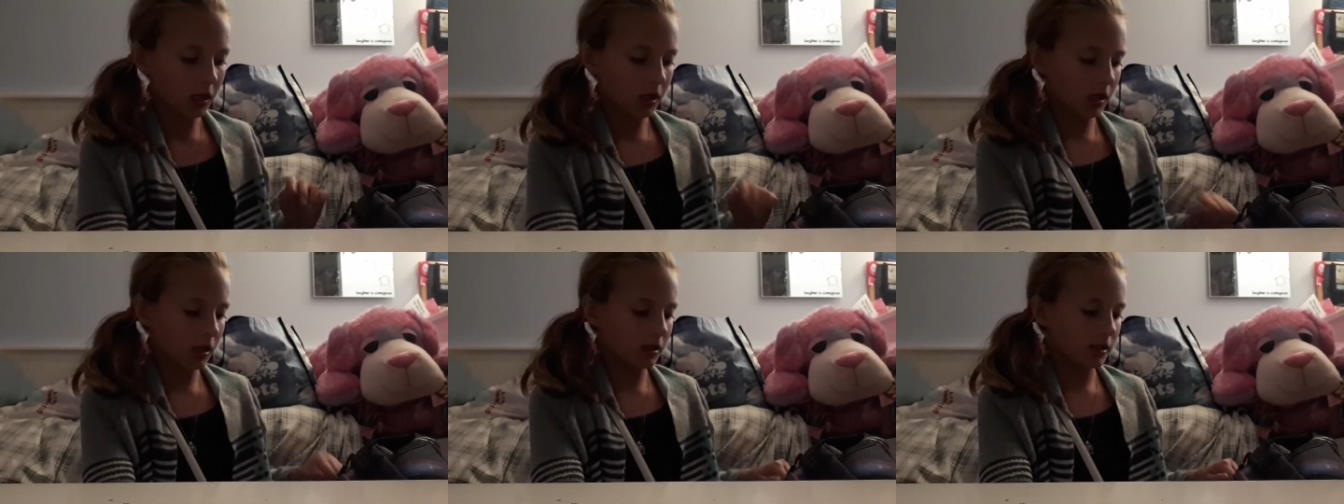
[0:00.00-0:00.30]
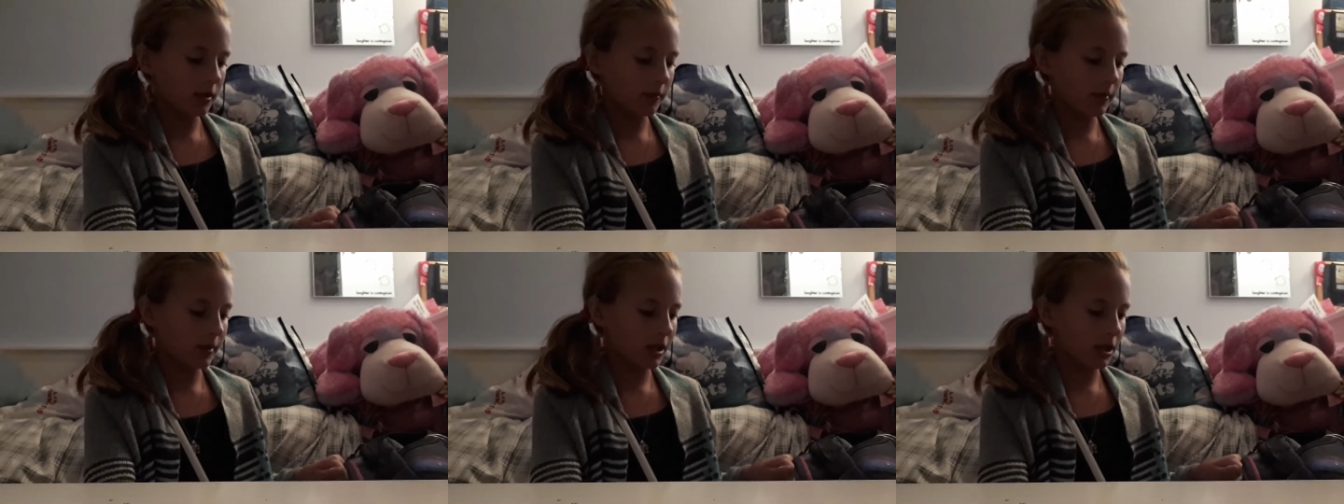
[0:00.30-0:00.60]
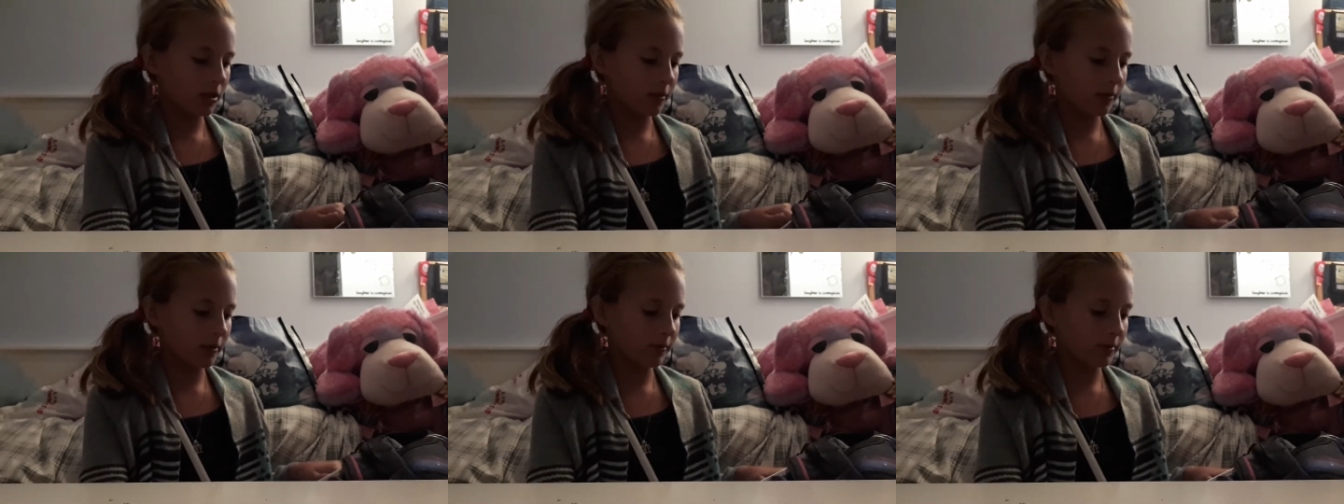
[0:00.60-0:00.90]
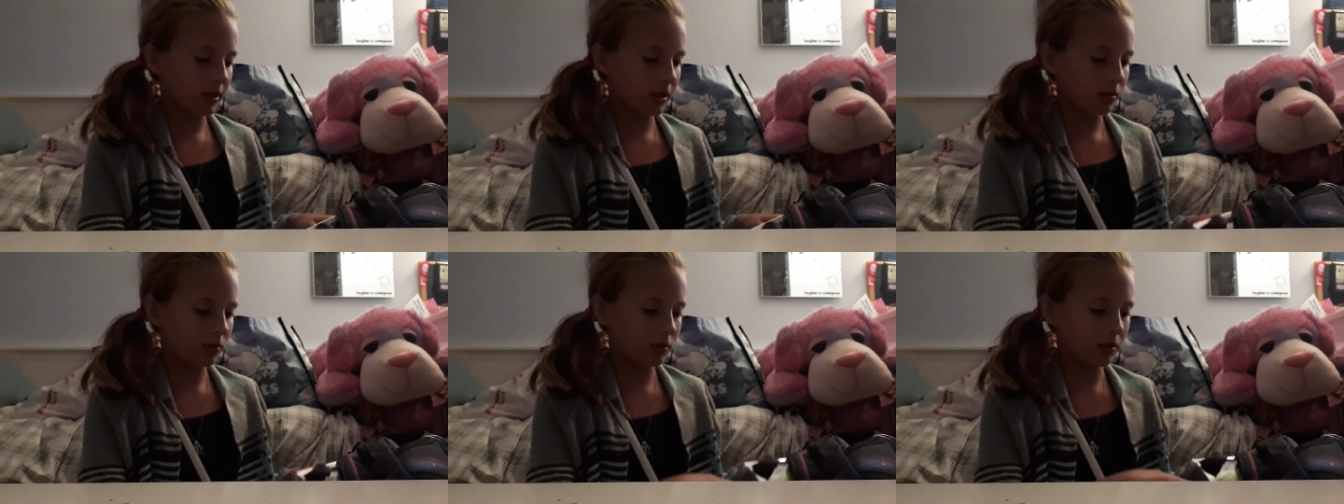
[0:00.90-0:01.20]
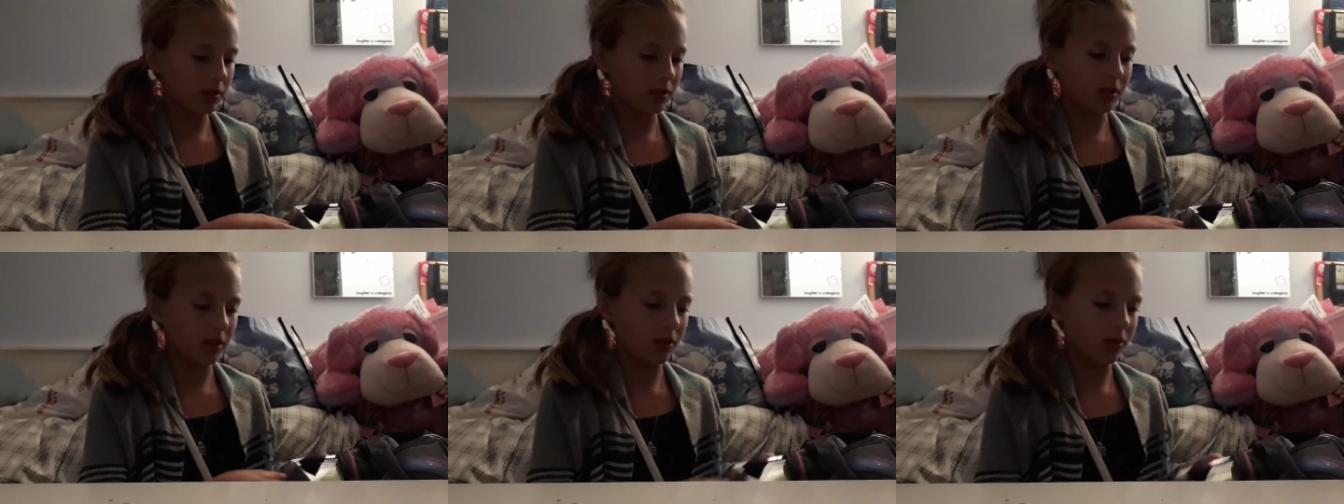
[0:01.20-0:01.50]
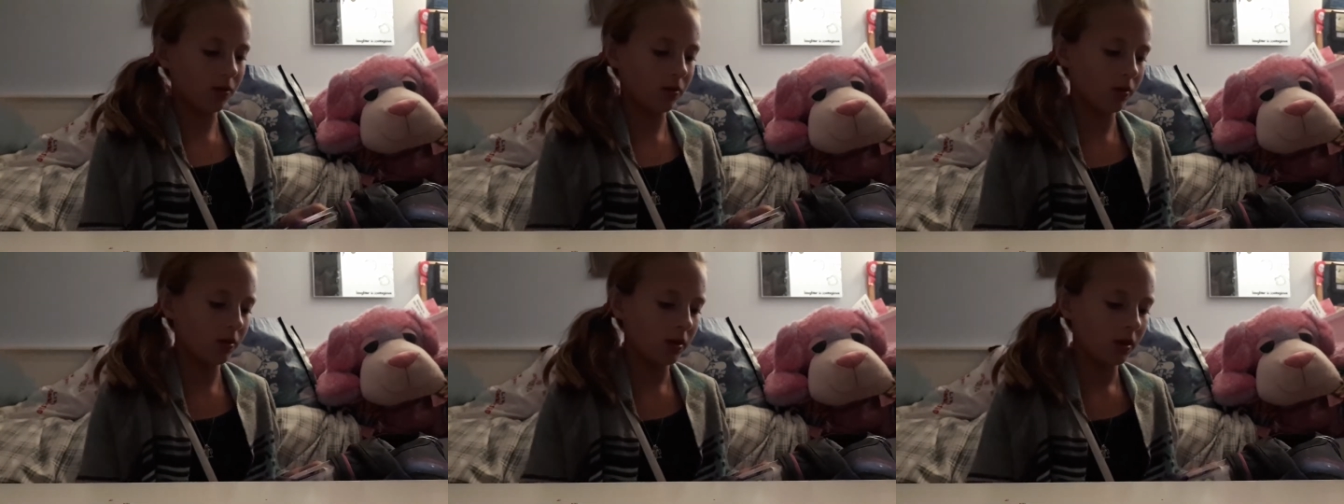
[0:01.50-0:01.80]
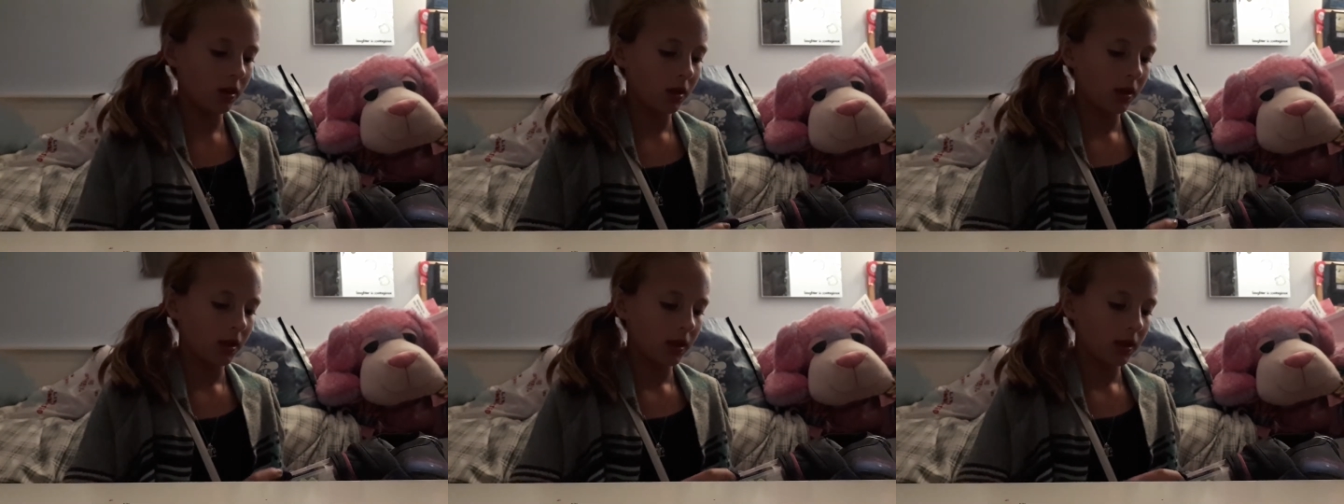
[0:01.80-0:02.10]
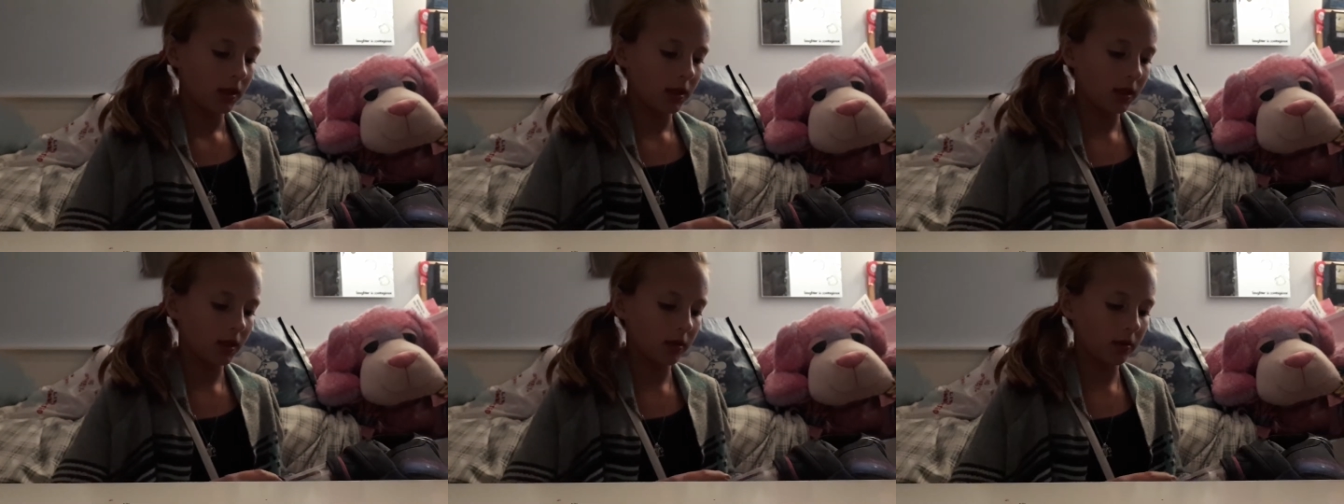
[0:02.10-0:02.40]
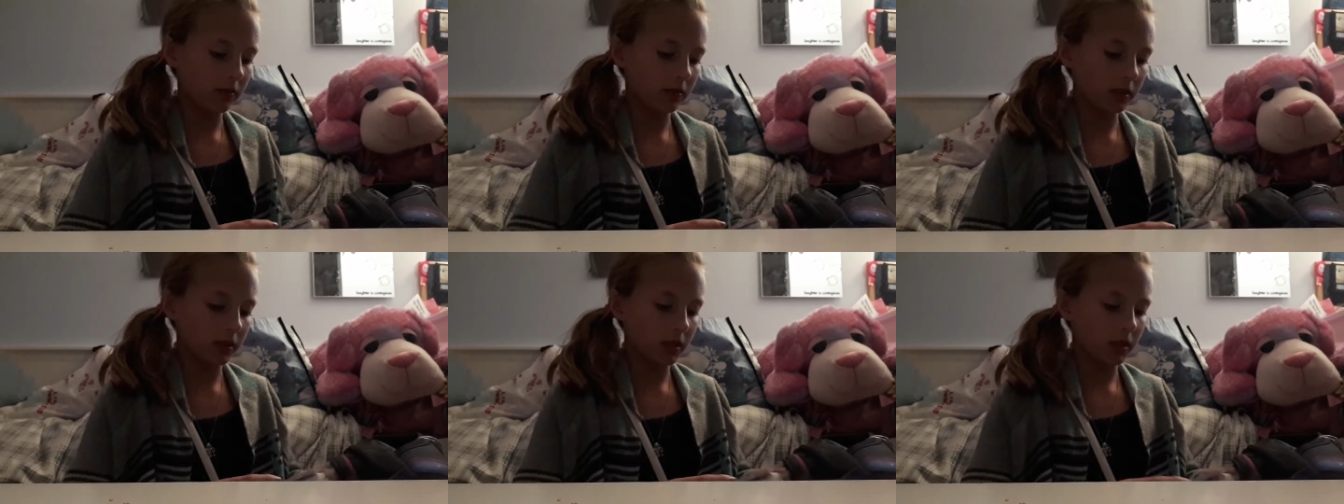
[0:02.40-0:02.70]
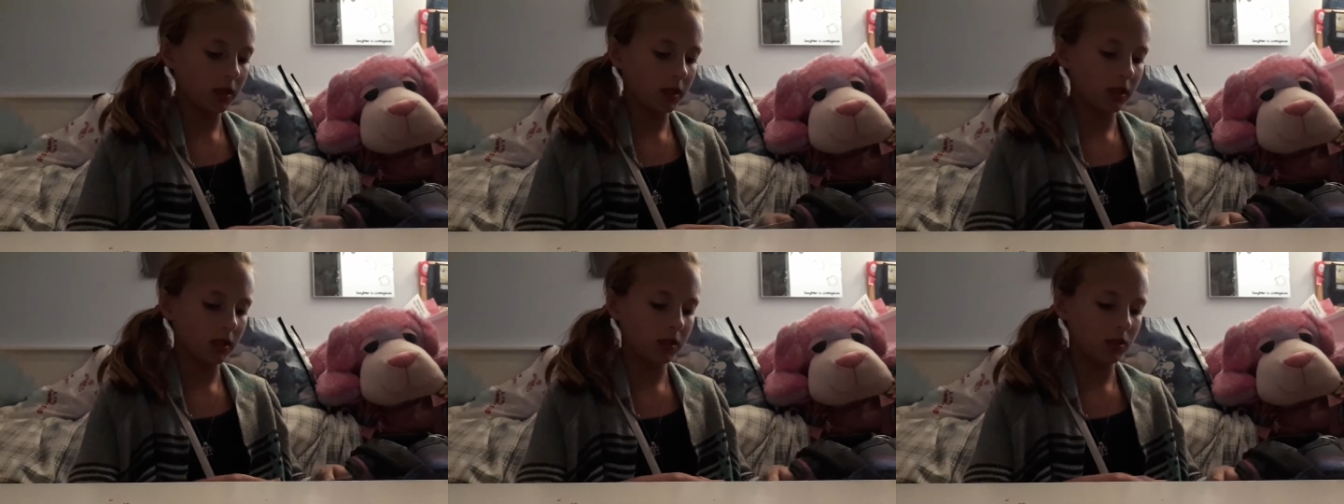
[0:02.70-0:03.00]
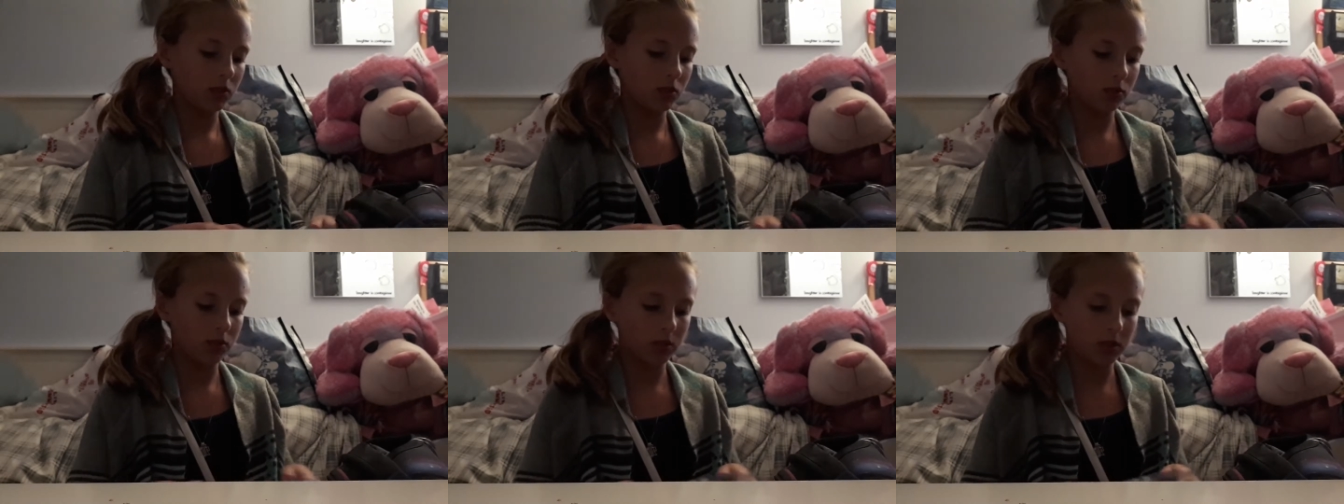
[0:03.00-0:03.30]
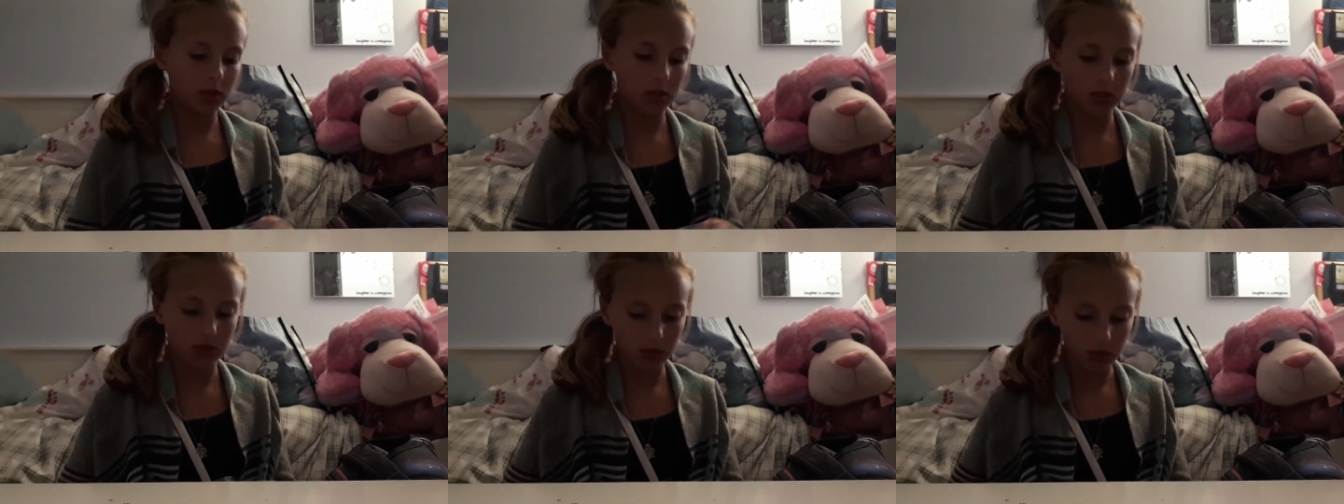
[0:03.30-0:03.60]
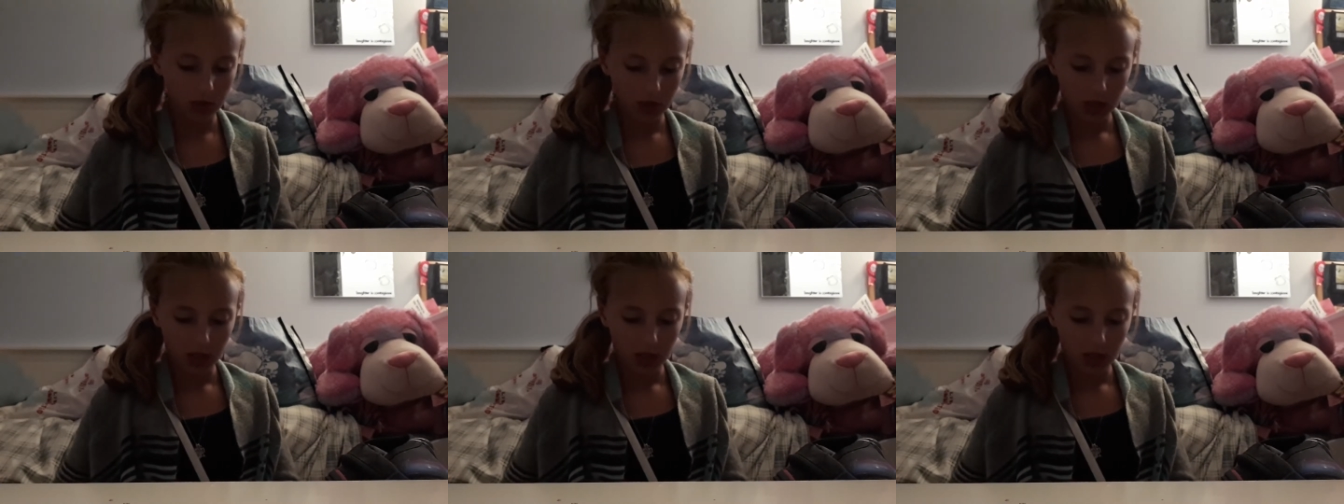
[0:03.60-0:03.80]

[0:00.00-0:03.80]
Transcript: it's at my other mom's house, so can't really show it to you.